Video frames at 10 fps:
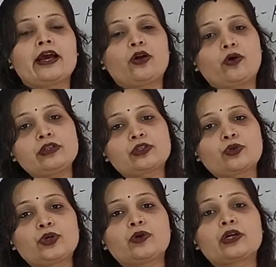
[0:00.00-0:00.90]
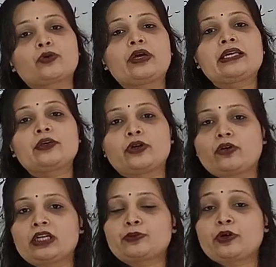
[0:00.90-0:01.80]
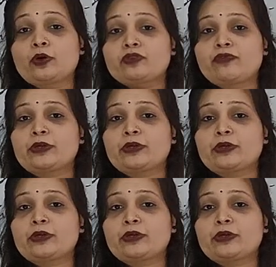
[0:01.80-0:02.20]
and also you are growing your knowledge because